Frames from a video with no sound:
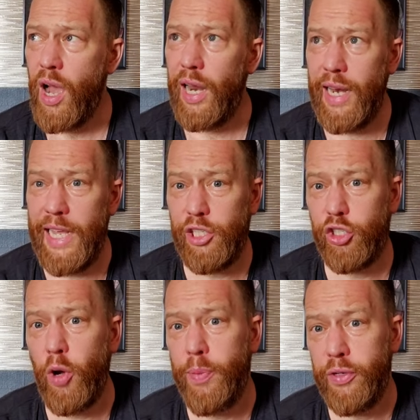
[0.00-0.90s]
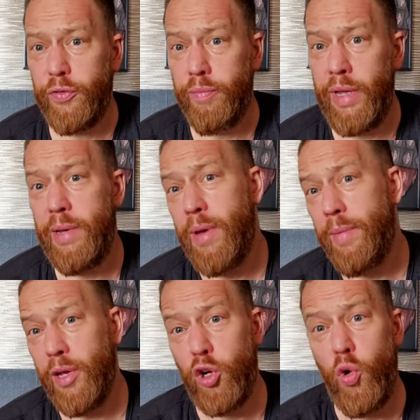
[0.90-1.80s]
a late stoppage for me,
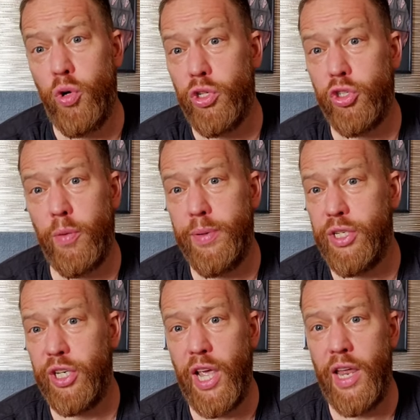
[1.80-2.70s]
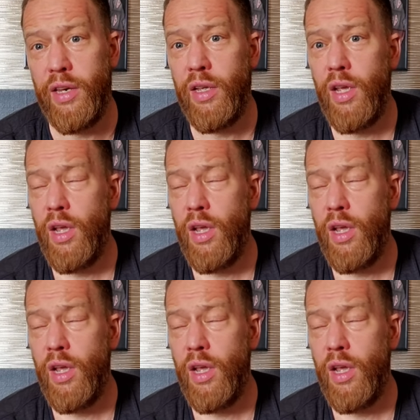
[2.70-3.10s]
maybe a corner stoppage again.